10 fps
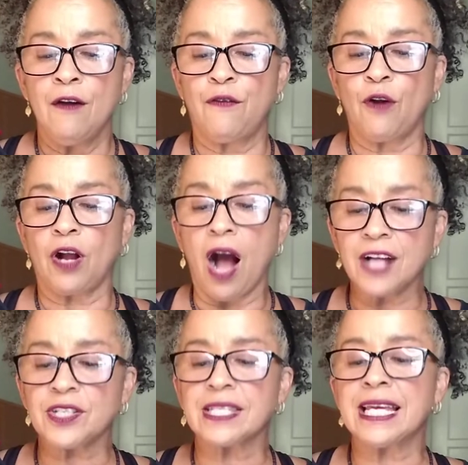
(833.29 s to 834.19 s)
For
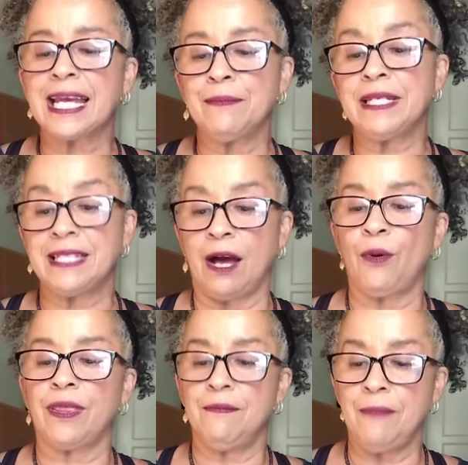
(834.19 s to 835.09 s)
consciously it can be
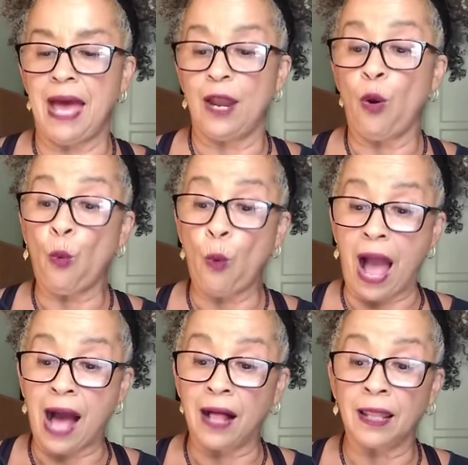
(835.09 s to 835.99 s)
dealt with and met,
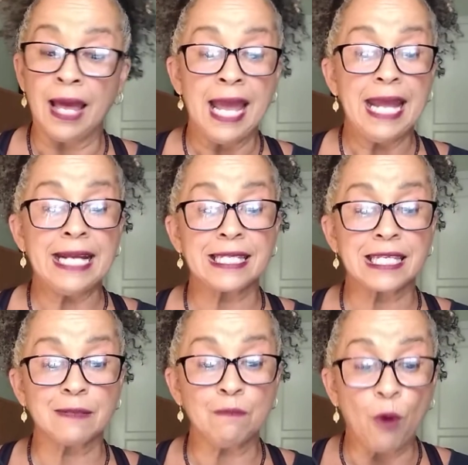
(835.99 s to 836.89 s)
while it
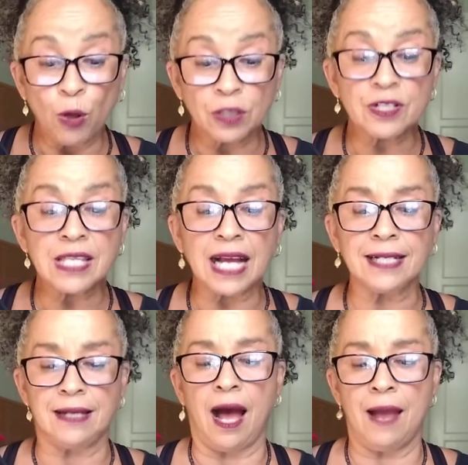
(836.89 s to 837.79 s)
smolders like
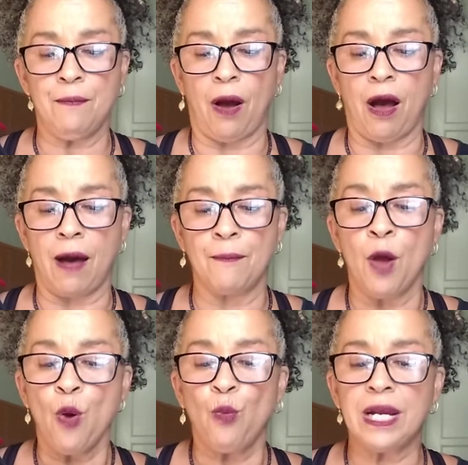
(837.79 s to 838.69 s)
a time bomb
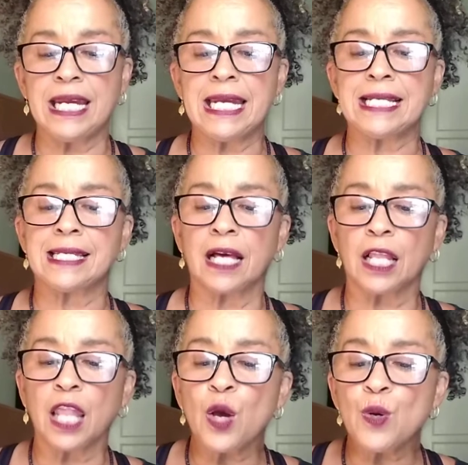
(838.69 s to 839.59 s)
when it is
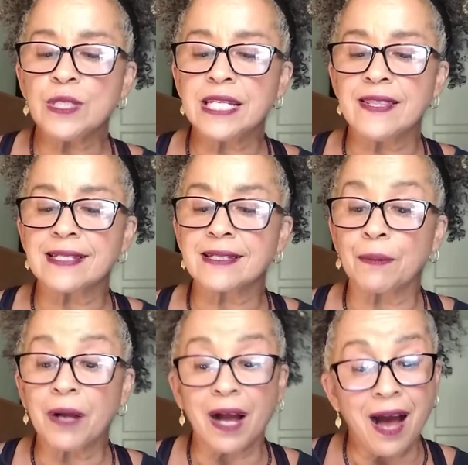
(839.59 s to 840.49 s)
enclosed in the
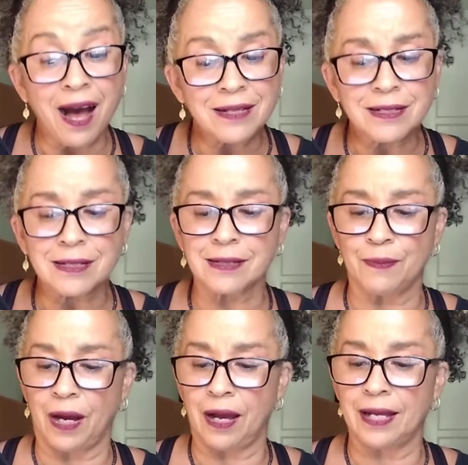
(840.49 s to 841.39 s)
subconscious
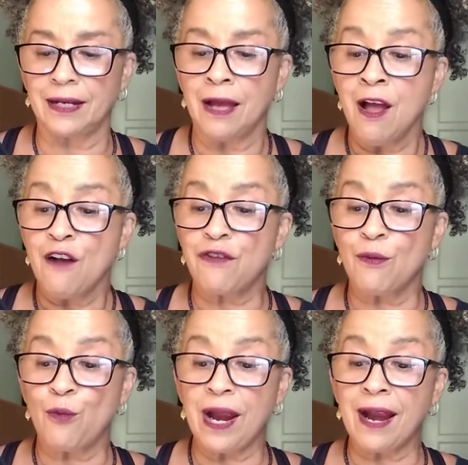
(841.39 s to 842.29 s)
mind,
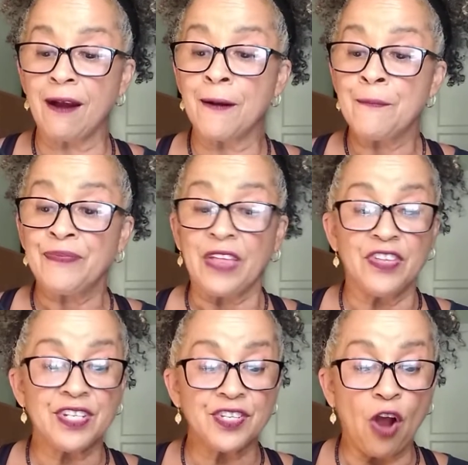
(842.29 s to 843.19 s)
from where
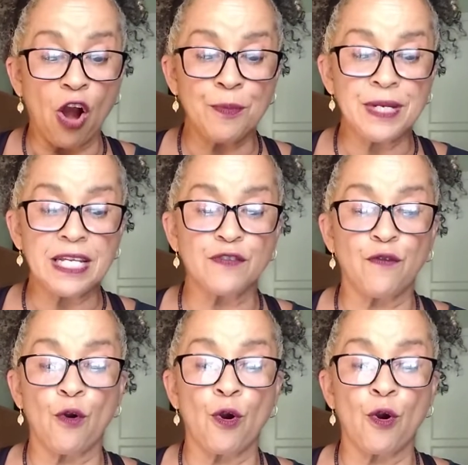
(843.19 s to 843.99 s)
the disharmonious